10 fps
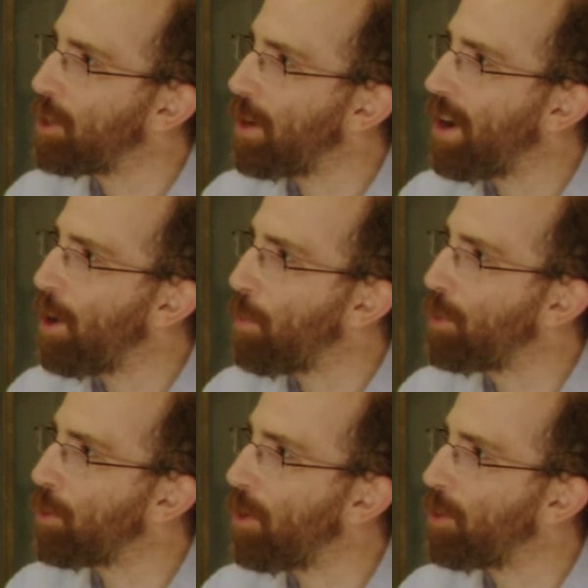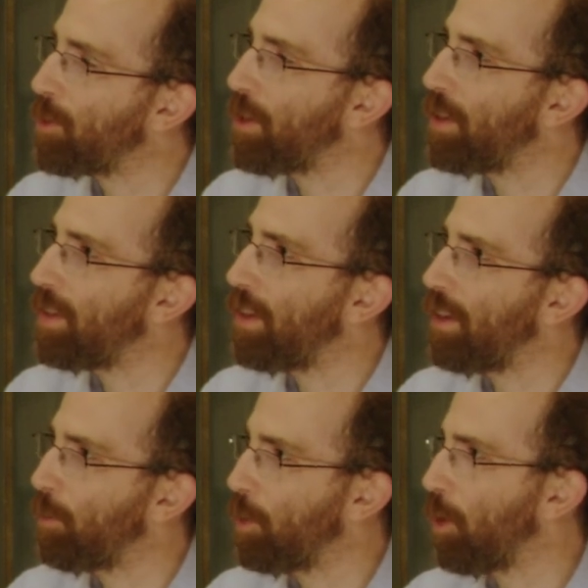her out, puts her on the street,
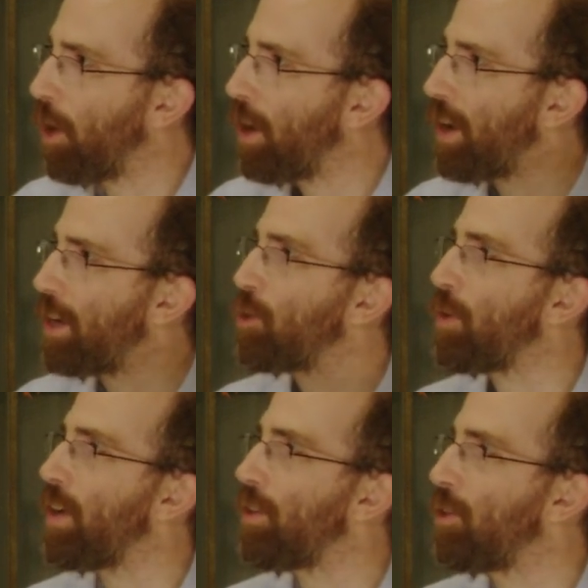in a nice dress,